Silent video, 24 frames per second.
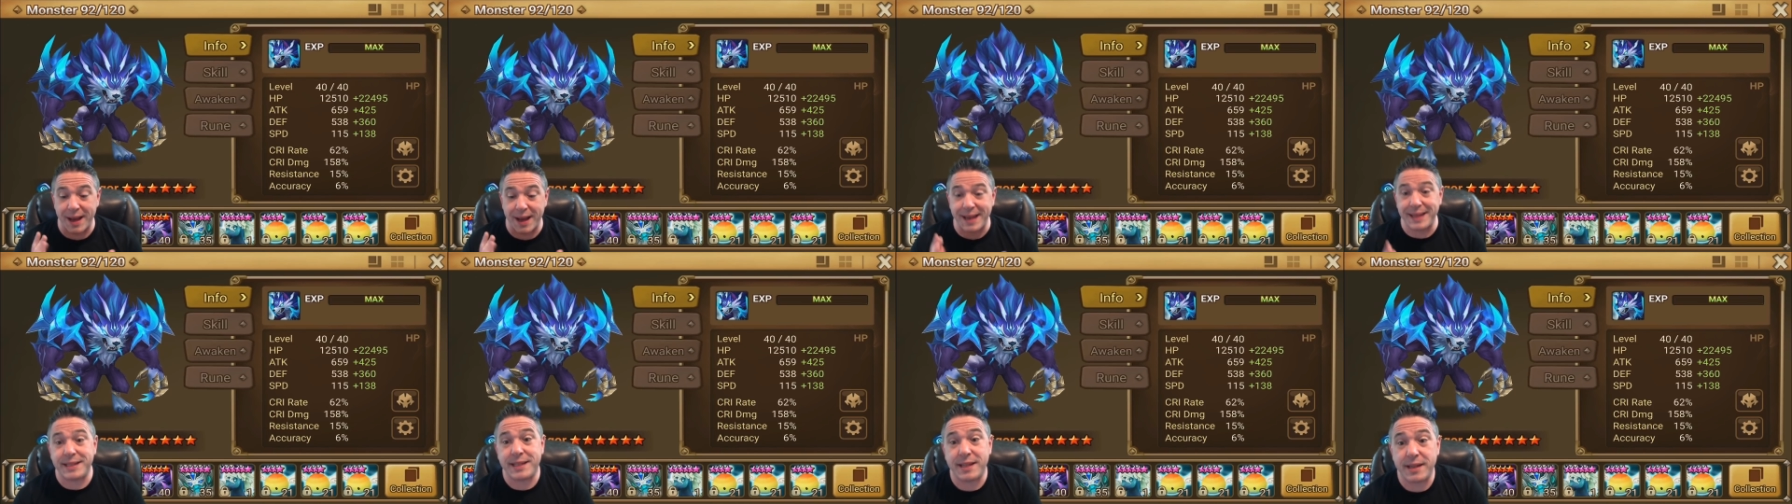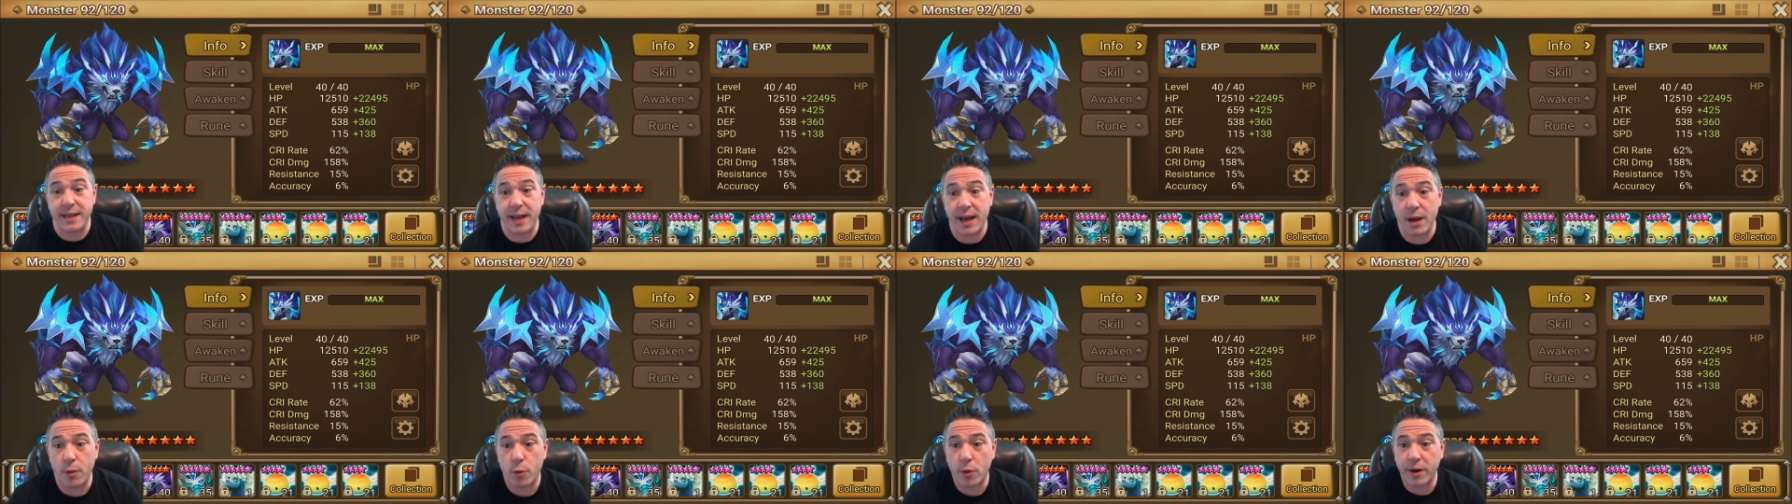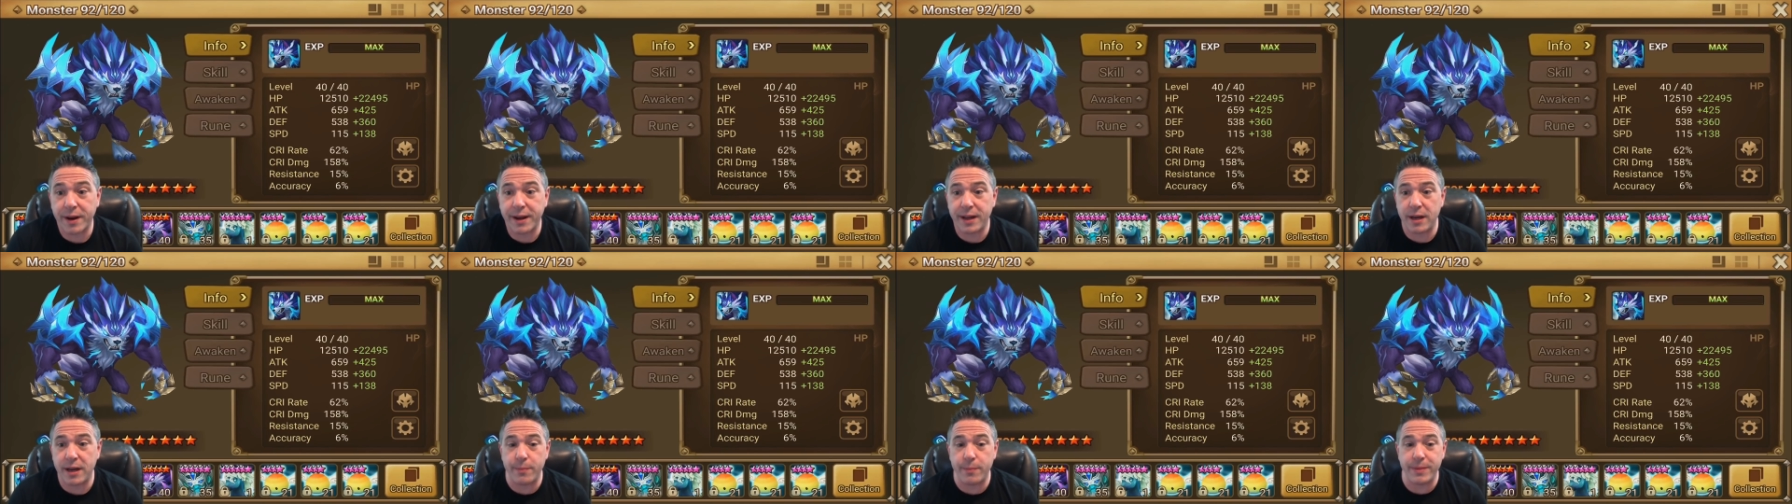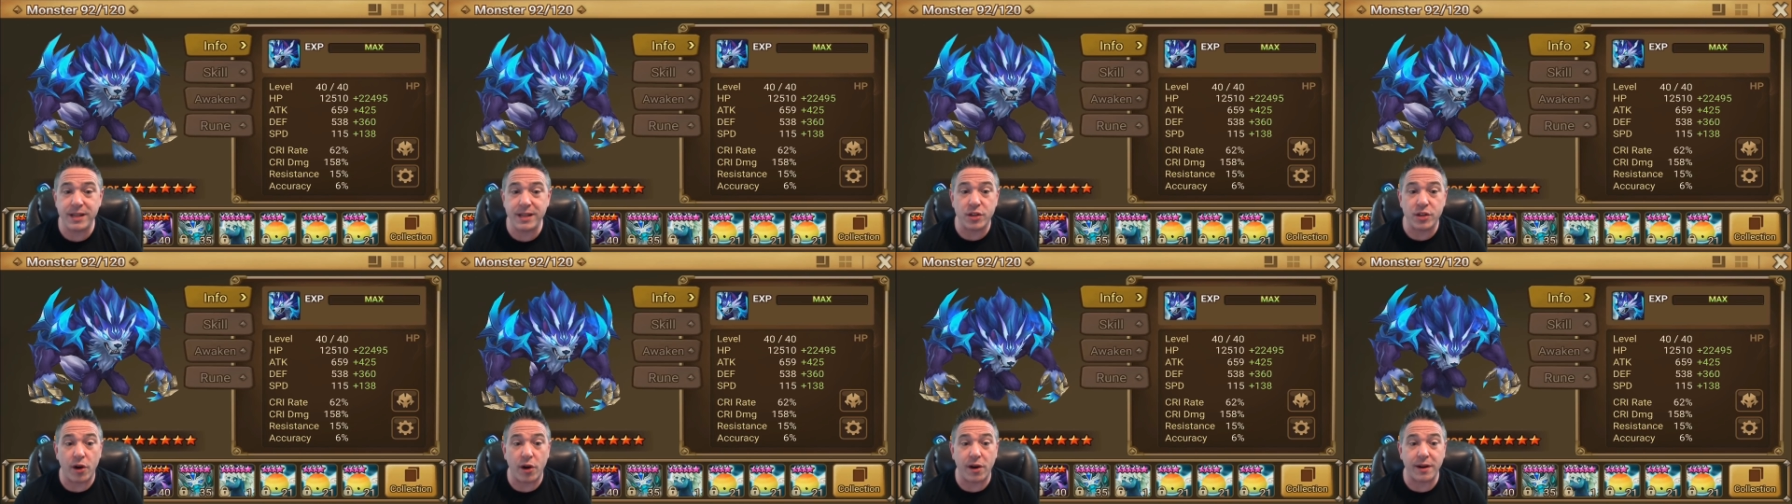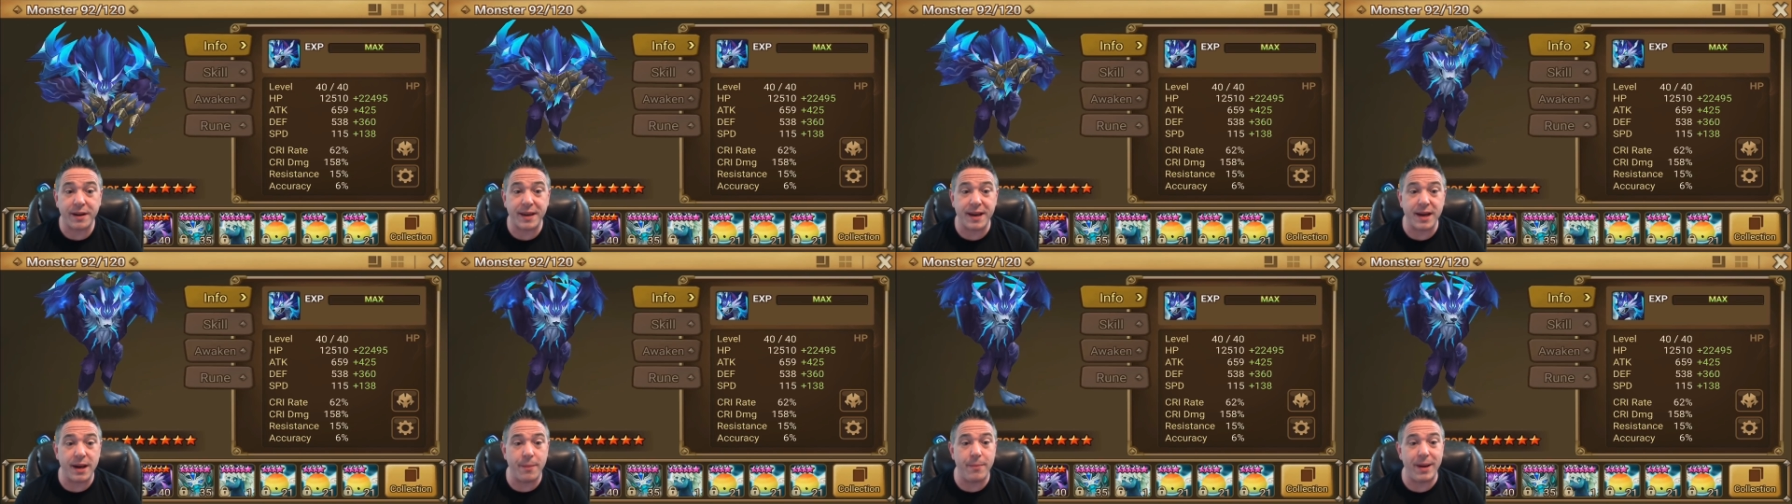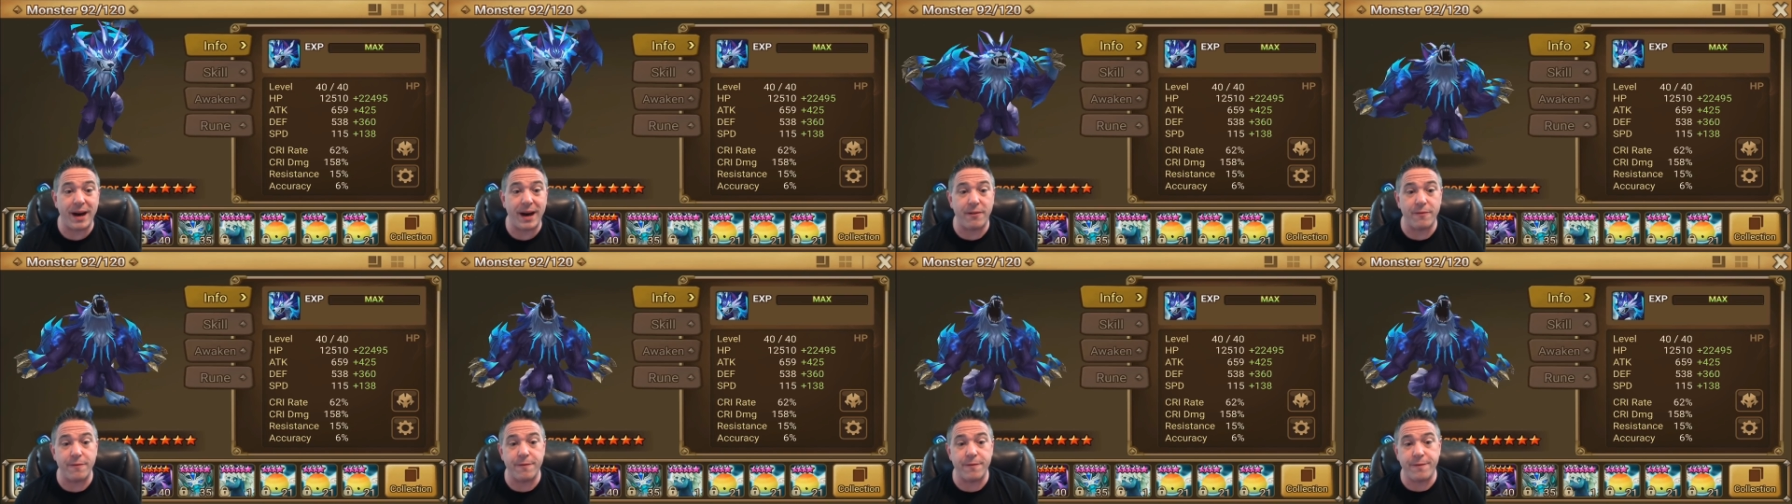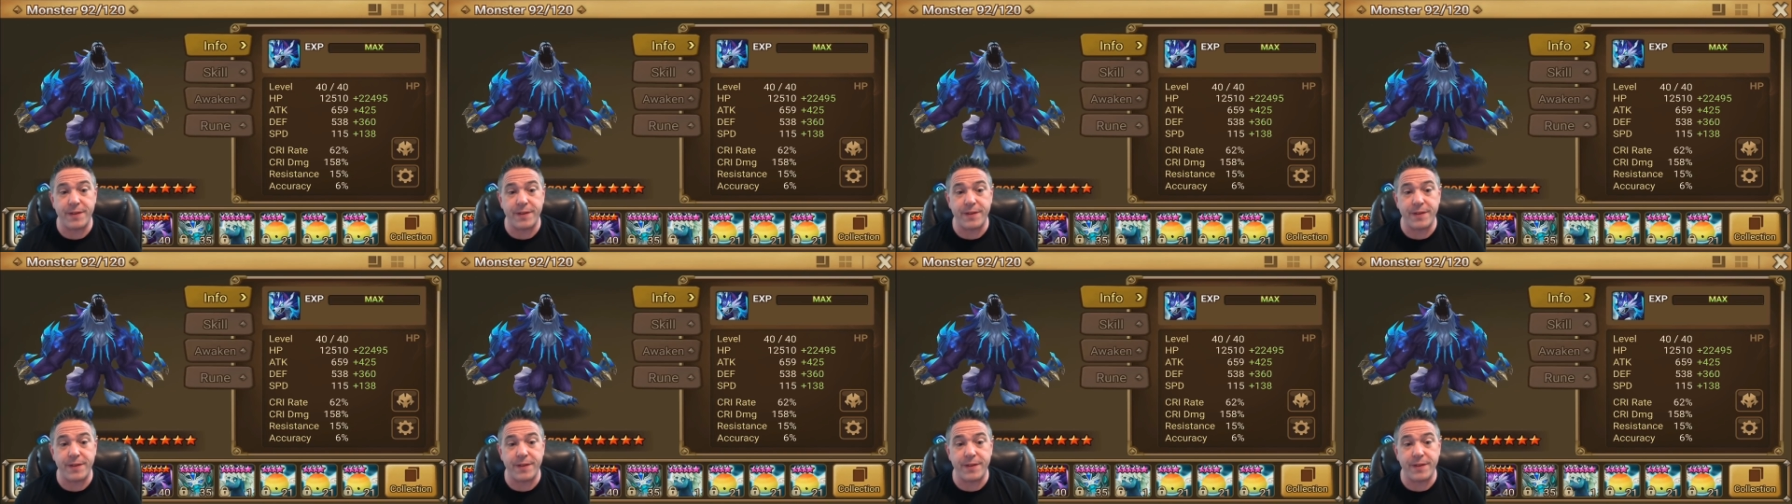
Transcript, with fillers: and today we're going to be talking about